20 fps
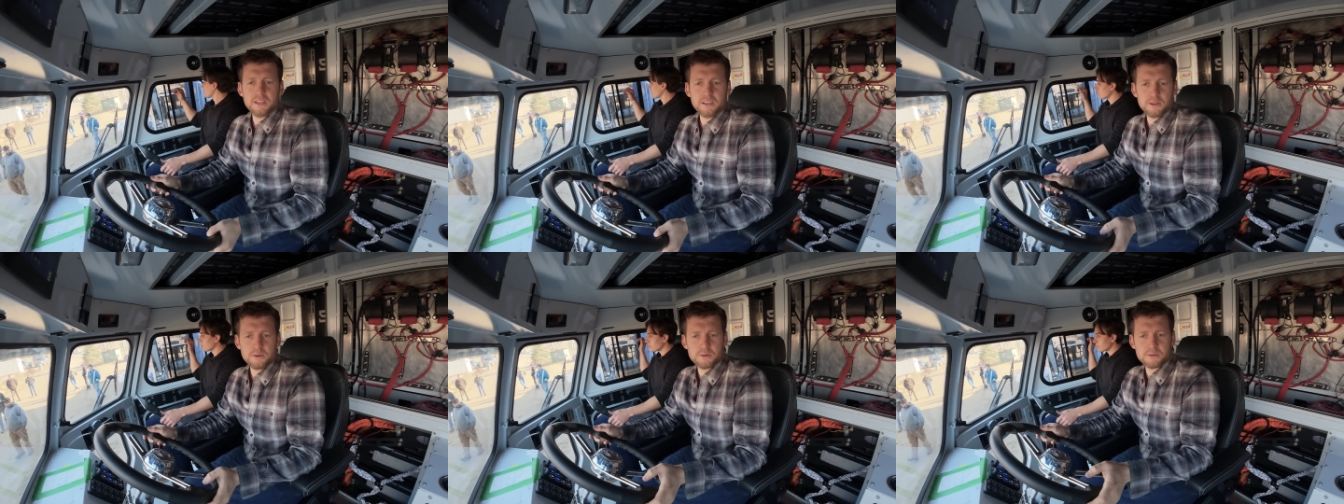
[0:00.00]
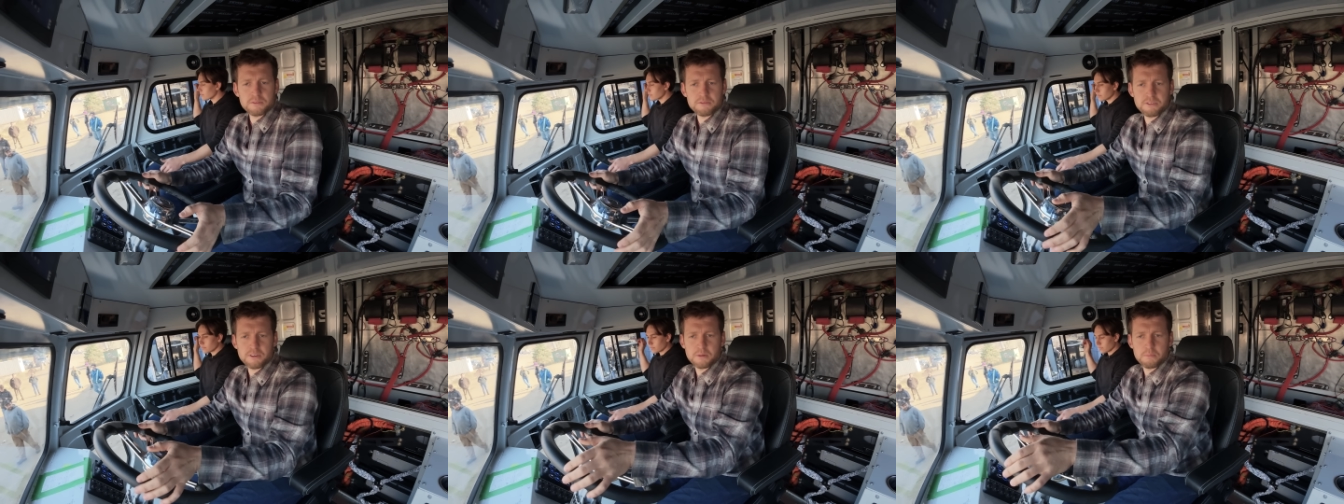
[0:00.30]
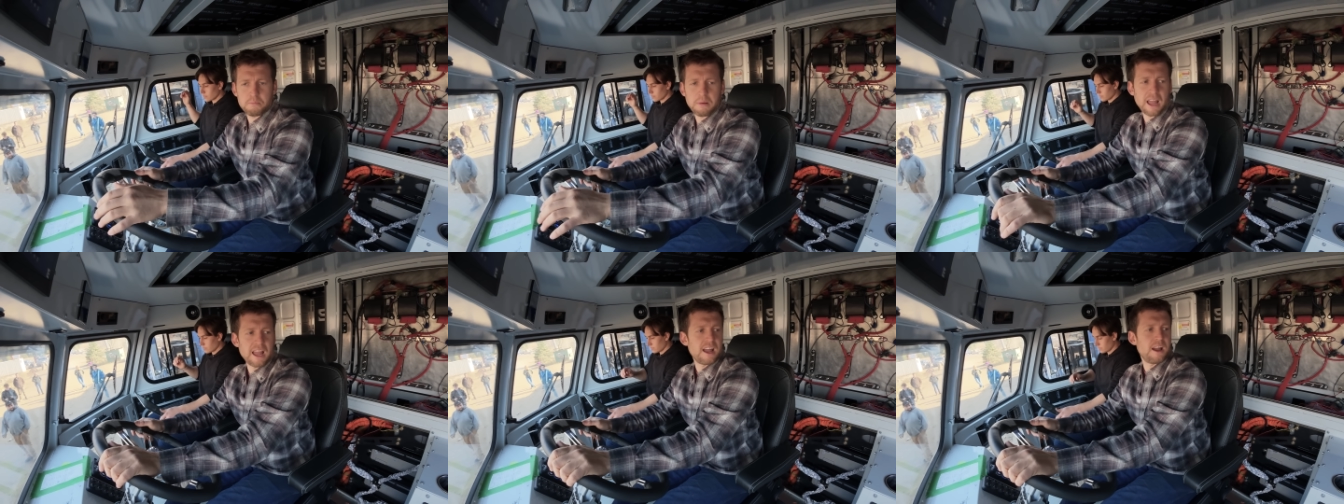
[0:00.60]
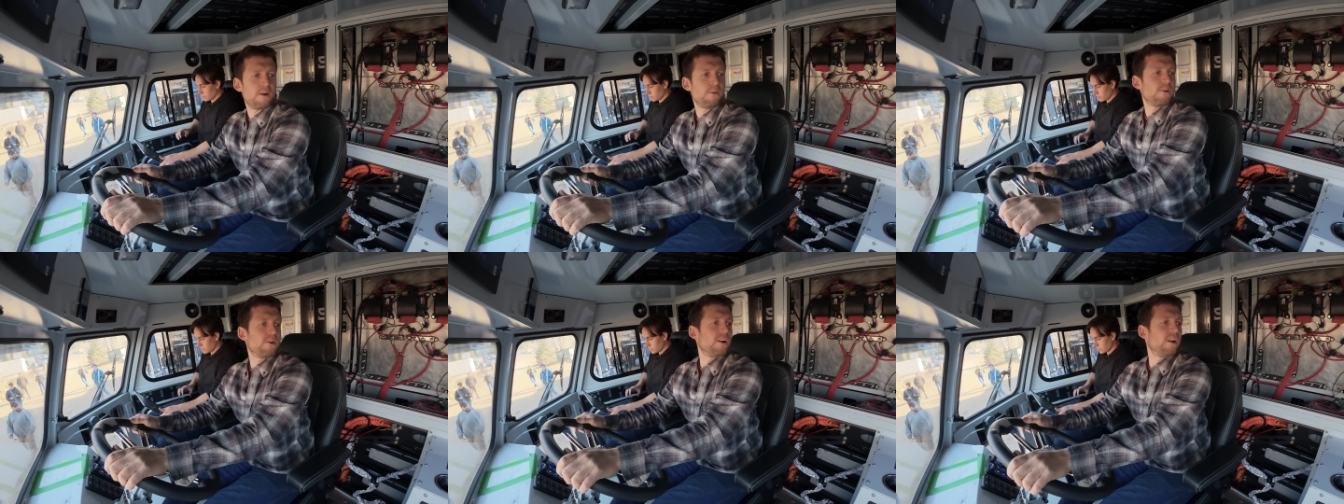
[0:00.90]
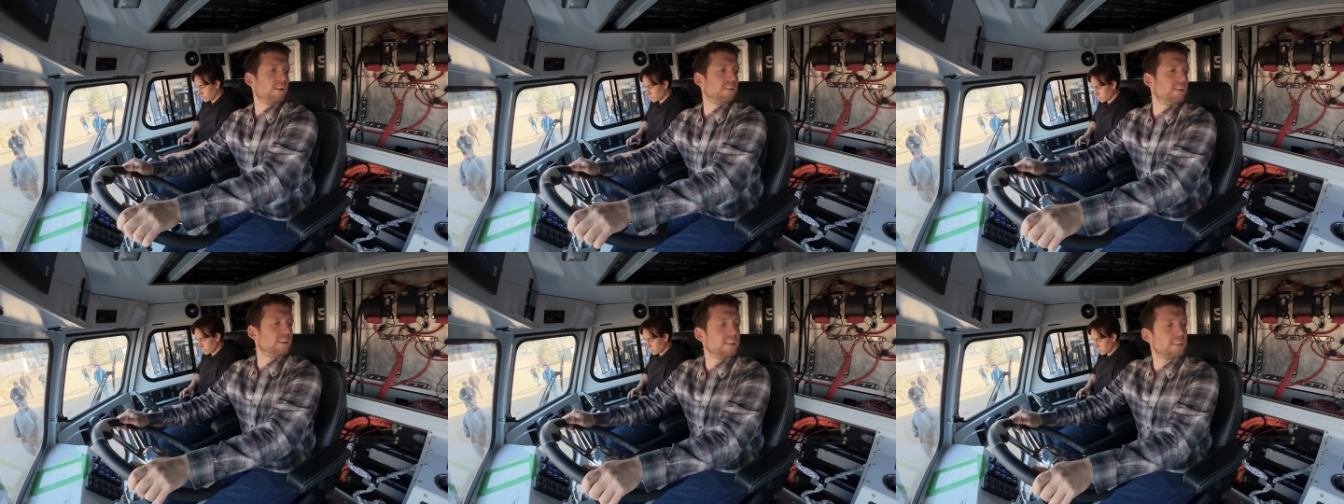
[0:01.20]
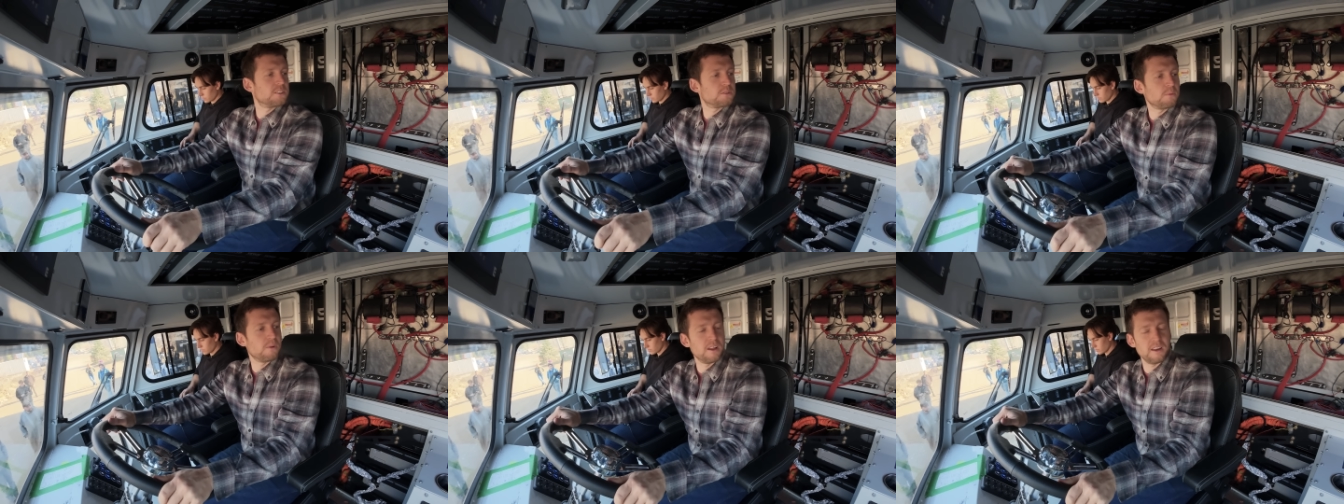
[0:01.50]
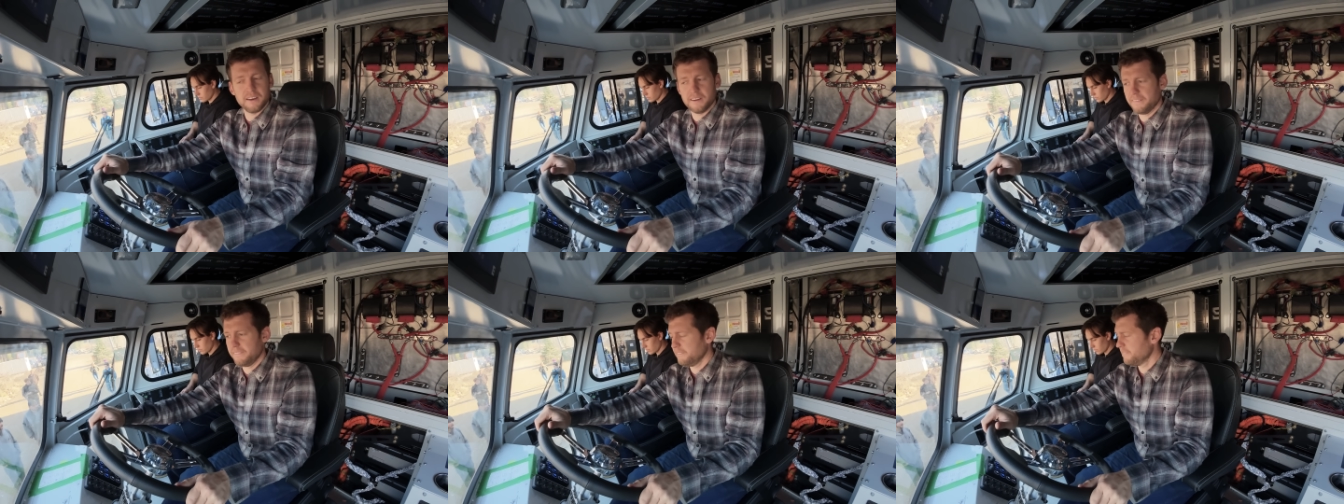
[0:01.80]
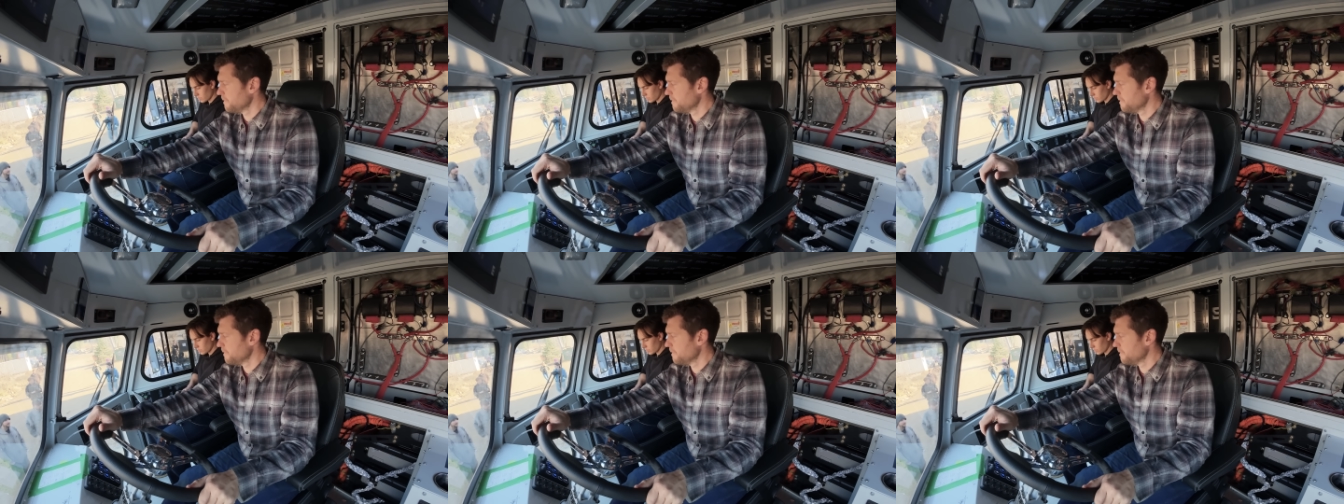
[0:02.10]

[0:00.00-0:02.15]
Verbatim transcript: doing for power on this one?